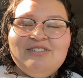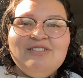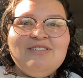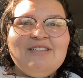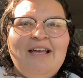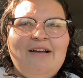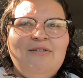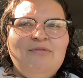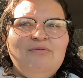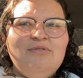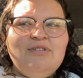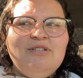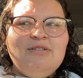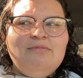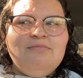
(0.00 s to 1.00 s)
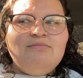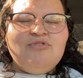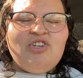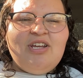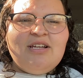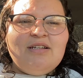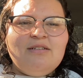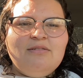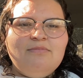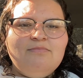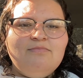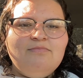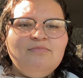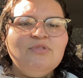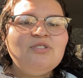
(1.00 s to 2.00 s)
sound check.
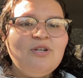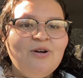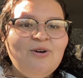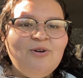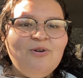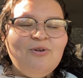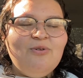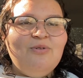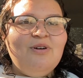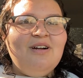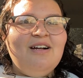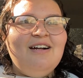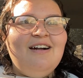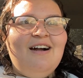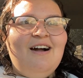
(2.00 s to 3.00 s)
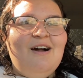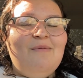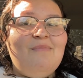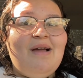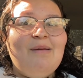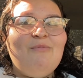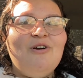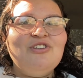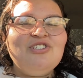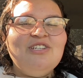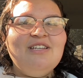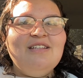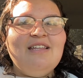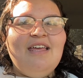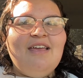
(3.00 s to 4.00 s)
So um, I'm
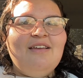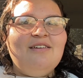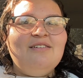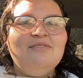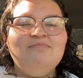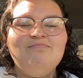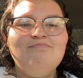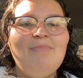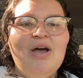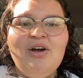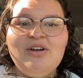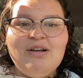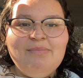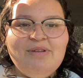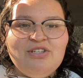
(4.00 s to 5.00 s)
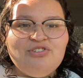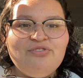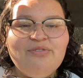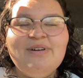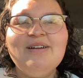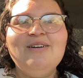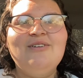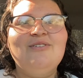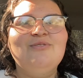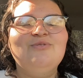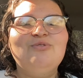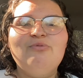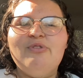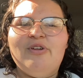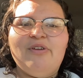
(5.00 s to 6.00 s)
watching like Malcolm and Trill
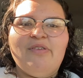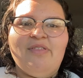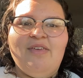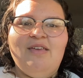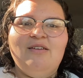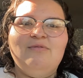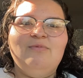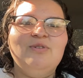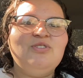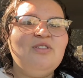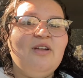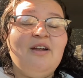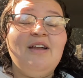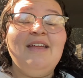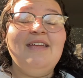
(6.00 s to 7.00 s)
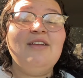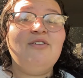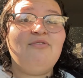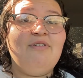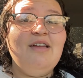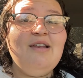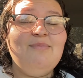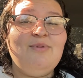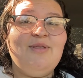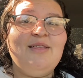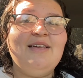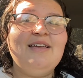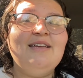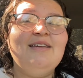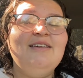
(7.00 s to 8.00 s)
do their thing, which they are incredible
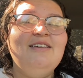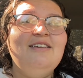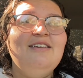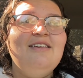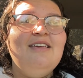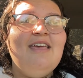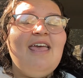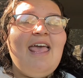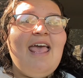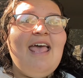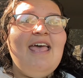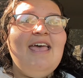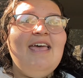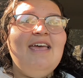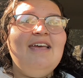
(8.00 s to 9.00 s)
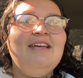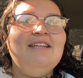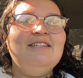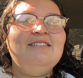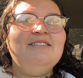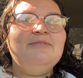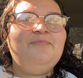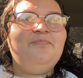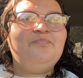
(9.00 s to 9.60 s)
at, and